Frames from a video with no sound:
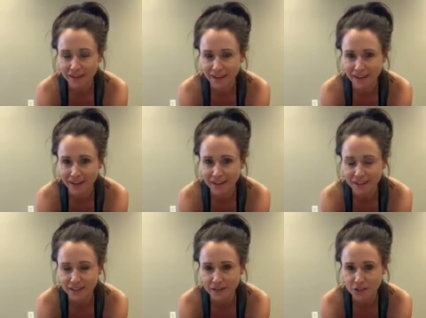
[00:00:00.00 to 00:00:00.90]

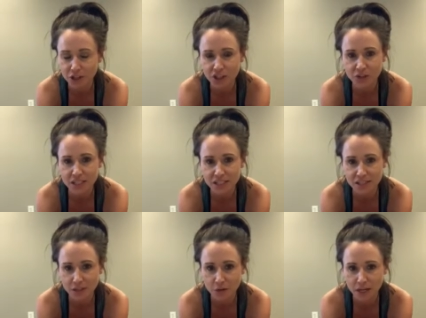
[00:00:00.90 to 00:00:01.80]
And Dhanurasana
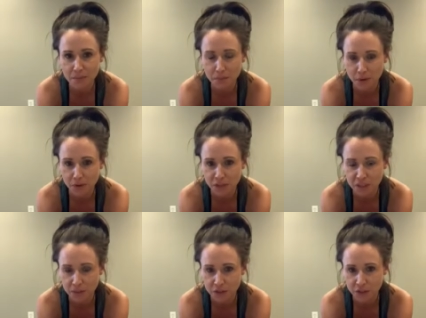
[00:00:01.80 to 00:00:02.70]
is a great pose,
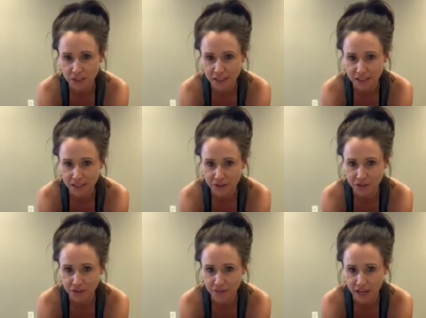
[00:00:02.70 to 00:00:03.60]
especially considering
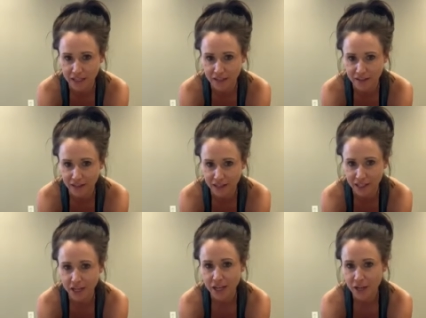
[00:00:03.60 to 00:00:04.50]
the fact that like
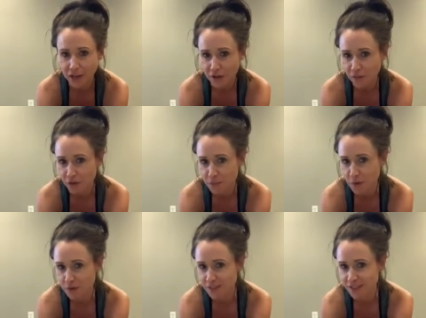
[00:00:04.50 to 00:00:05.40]
a few
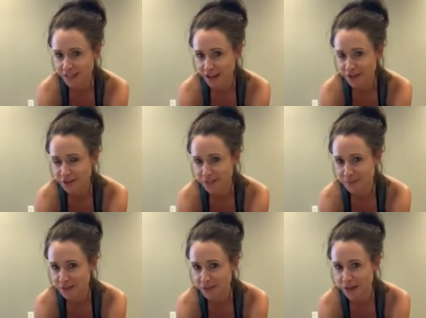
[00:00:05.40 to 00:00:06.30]
poses down you're going
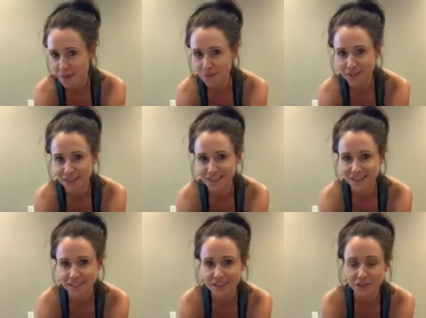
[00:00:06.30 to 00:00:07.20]
to be doing
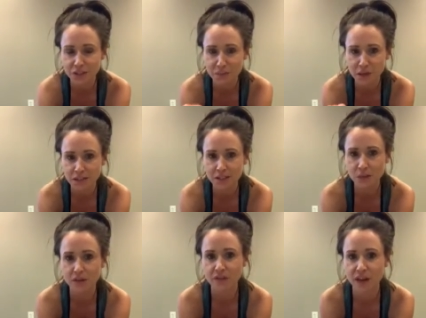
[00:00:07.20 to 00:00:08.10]
Kapotasana, so you might as
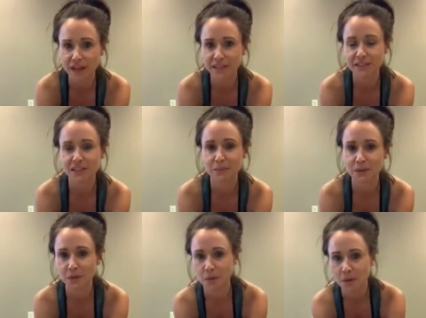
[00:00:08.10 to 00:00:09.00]
well find some
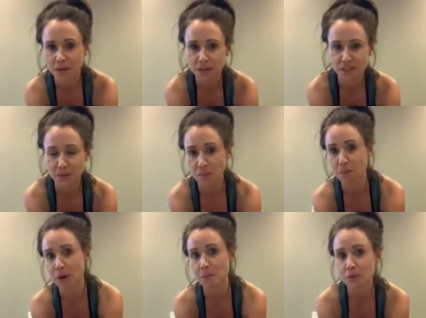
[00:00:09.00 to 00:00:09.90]
of the
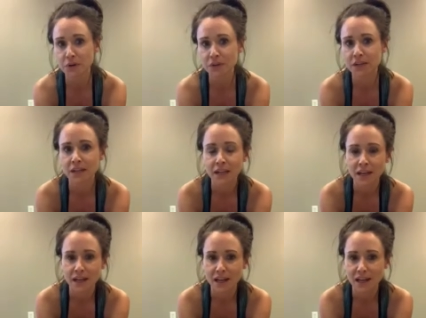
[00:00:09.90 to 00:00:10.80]
prep work
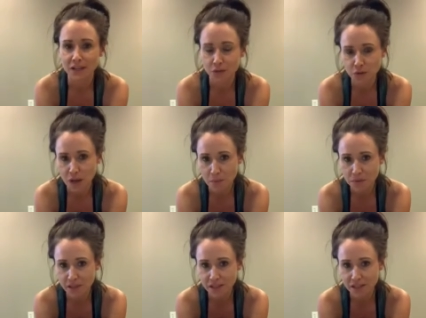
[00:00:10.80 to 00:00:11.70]
to
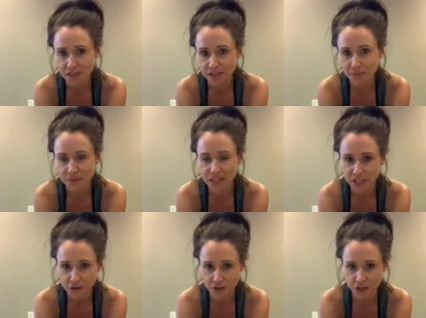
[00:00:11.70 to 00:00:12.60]
Kapotasana
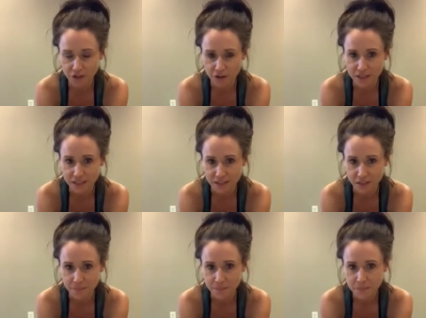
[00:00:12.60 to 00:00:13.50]
in your Dhanurasana.